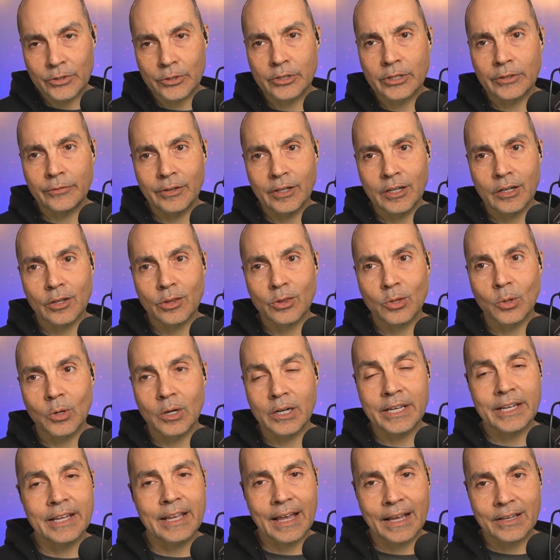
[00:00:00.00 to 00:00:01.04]
certificate
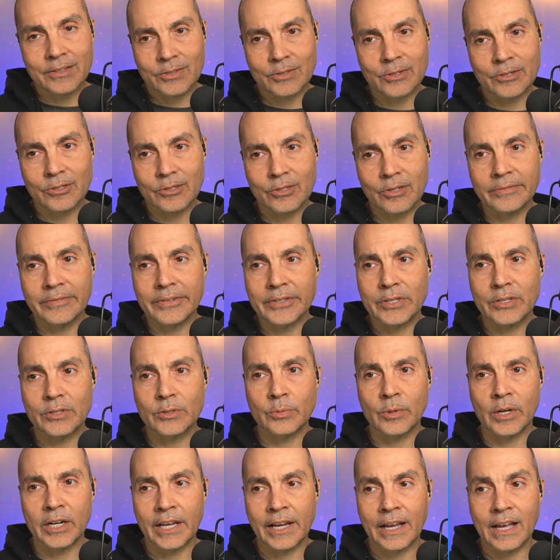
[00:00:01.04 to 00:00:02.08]
authority. It has cert services
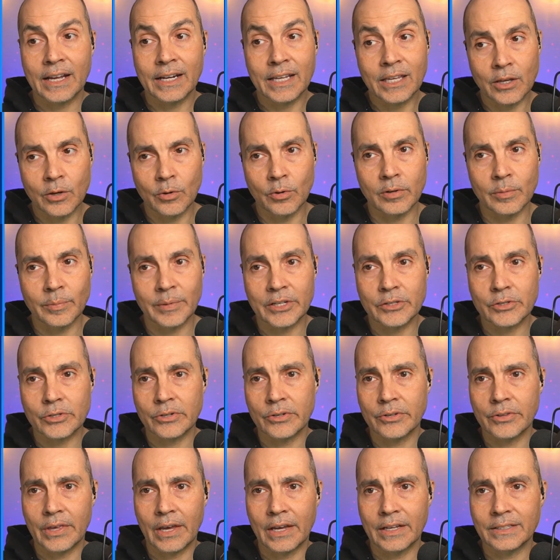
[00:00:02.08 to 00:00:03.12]
running on it. You want to make
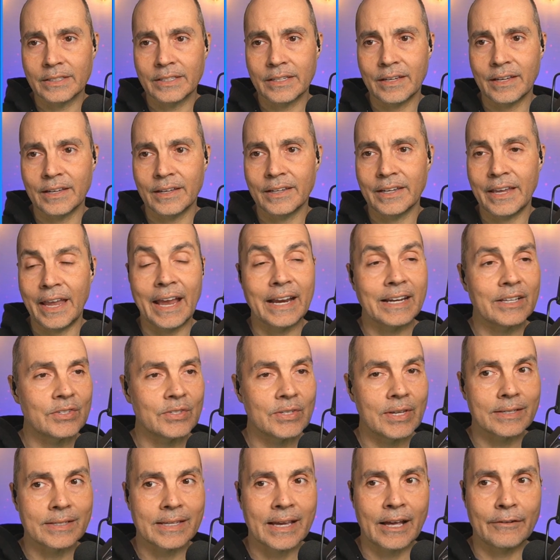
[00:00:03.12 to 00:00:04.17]
sure that
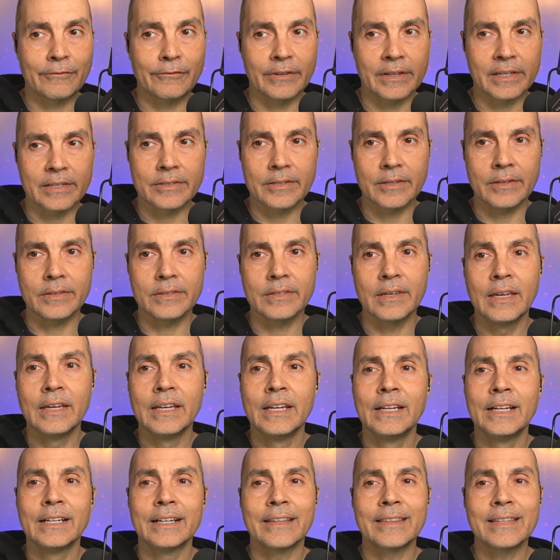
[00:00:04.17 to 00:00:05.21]
ADCS hotfixes.
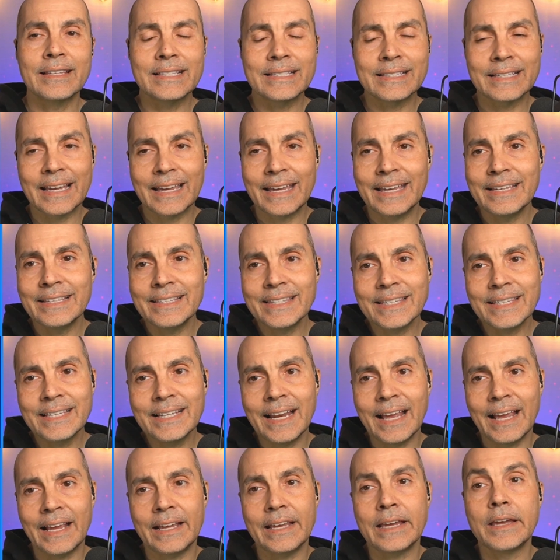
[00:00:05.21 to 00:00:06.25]
Now, this isn't,
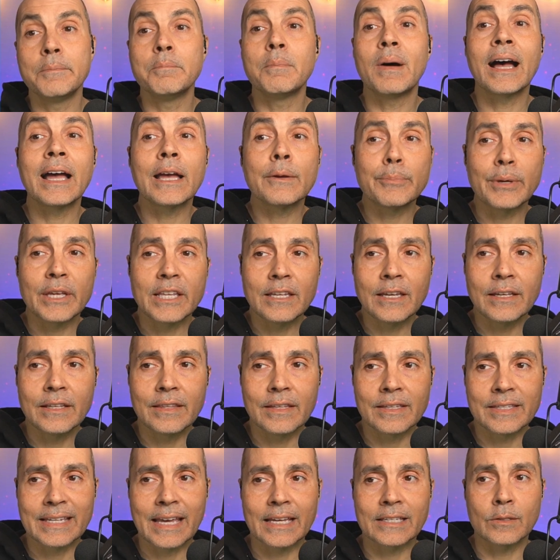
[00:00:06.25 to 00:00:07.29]
in my opinion,
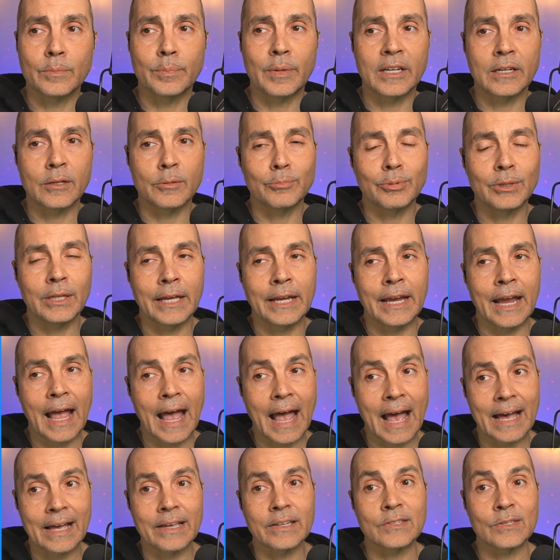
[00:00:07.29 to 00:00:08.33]
this hasn't been in play
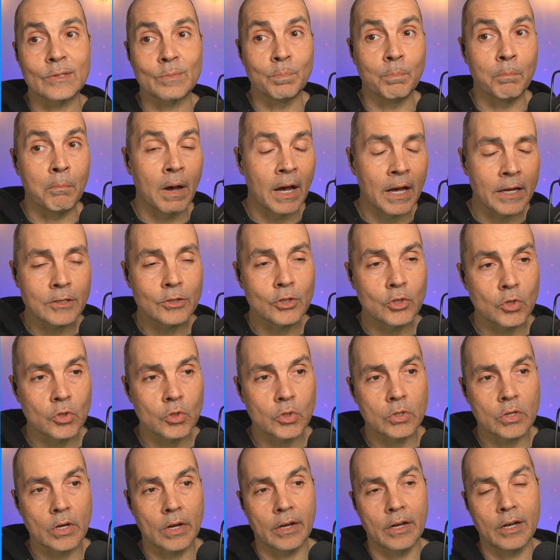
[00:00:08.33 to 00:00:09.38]
as
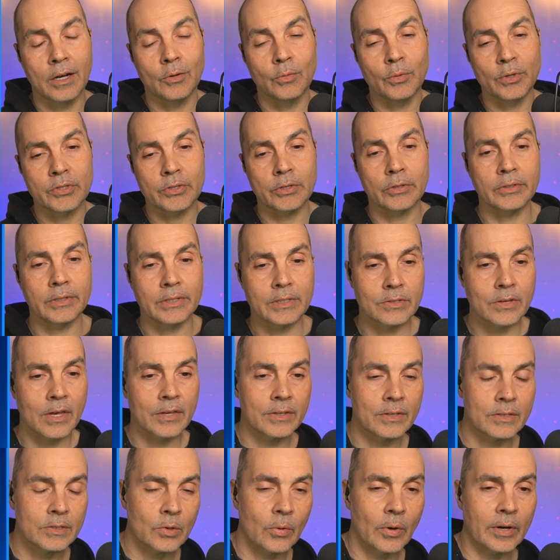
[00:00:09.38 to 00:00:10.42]
much. We certainly saw
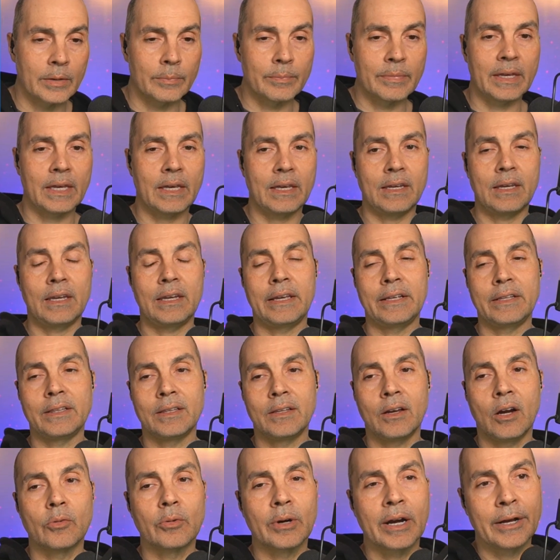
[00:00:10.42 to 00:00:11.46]
this quite a bit in
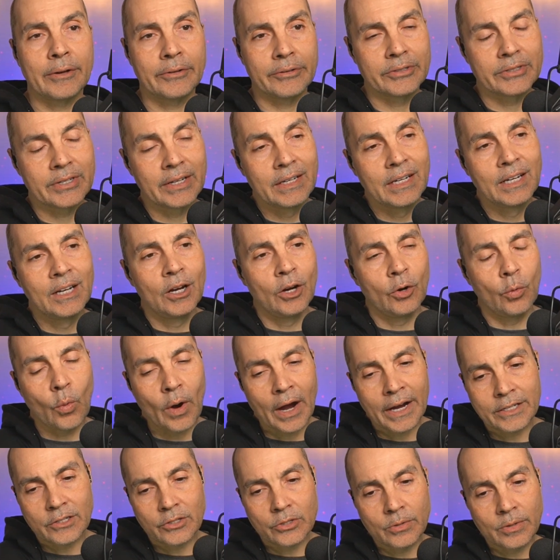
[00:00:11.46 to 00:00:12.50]
around
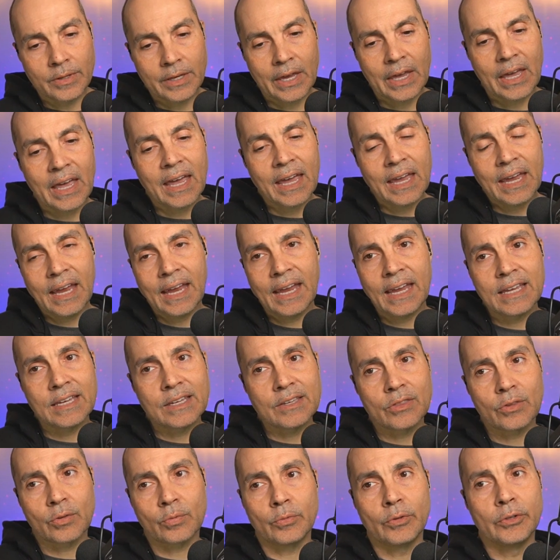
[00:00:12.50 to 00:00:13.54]

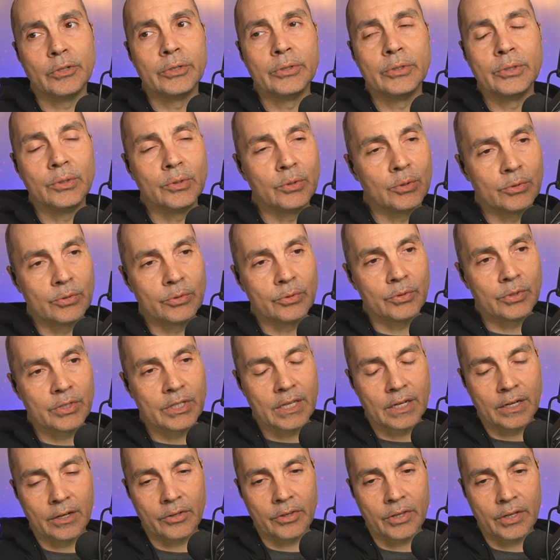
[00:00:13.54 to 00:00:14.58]
Y2K through,
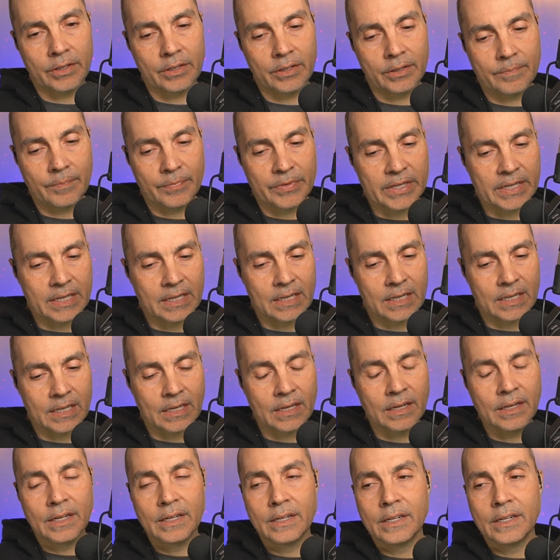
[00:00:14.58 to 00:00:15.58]
the